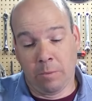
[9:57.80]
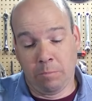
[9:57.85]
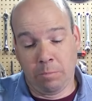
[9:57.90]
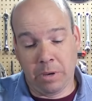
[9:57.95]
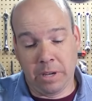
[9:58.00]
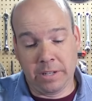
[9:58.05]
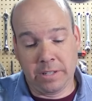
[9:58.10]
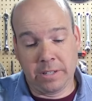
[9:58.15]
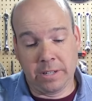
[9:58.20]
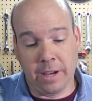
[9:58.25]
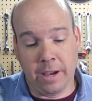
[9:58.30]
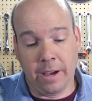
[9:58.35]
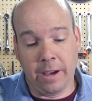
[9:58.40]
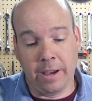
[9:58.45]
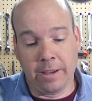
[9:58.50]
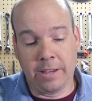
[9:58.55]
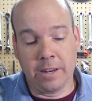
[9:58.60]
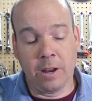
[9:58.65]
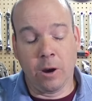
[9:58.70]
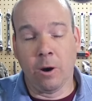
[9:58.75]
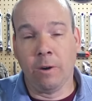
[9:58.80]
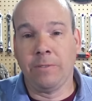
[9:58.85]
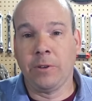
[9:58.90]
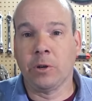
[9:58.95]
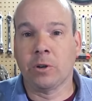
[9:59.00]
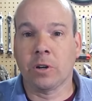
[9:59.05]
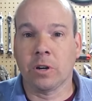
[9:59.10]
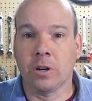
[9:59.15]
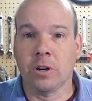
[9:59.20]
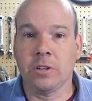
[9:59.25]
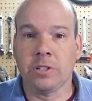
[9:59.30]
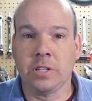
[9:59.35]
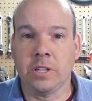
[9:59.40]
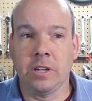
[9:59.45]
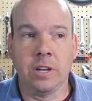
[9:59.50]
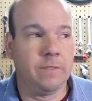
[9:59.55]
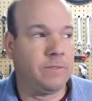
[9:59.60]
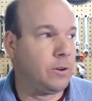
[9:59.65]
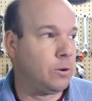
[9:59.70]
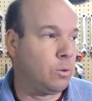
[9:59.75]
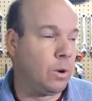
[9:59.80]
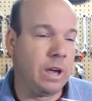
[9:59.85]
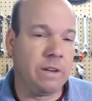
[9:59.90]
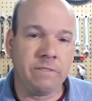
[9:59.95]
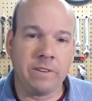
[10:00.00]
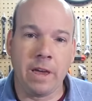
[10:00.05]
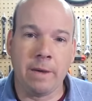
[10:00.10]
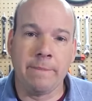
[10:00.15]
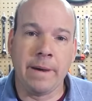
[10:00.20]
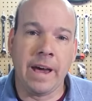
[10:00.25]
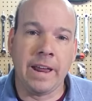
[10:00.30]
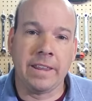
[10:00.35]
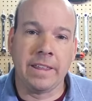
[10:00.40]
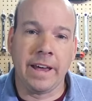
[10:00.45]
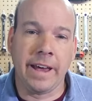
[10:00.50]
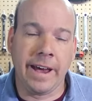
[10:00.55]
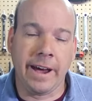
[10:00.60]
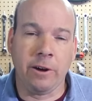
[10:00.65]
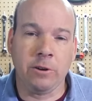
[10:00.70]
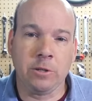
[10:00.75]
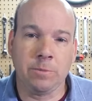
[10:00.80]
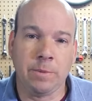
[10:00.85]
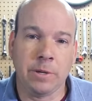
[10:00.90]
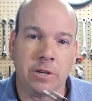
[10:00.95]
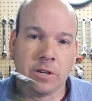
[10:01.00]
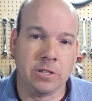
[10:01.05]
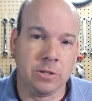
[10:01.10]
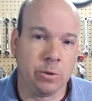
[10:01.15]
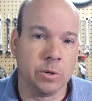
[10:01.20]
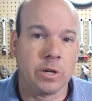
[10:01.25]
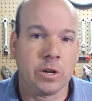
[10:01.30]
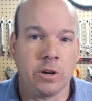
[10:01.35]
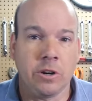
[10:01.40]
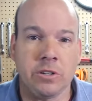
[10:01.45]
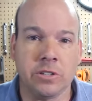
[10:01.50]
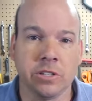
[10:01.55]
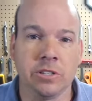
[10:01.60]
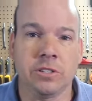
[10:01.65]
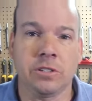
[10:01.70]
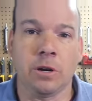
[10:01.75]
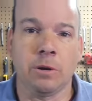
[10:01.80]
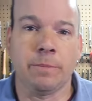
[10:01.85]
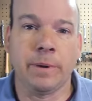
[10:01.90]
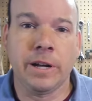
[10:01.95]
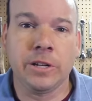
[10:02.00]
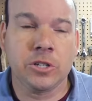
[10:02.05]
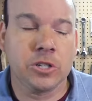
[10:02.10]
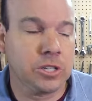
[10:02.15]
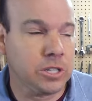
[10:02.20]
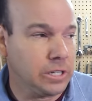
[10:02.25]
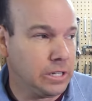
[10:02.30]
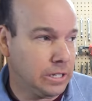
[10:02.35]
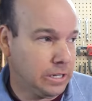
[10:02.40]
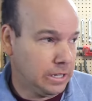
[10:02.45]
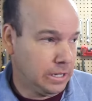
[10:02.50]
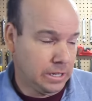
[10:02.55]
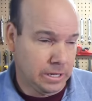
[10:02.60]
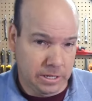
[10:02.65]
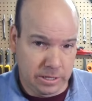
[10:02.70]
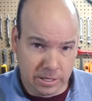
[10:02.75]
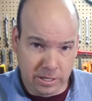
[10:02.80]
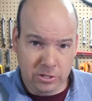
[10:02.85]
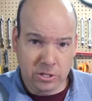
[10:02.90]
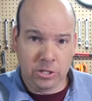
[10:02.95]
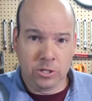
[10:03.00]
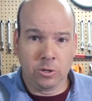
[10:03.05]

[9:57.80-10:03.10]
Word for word: But, uh, you know, if you're cursing, if your wife came out of the house because you were cursing so much that she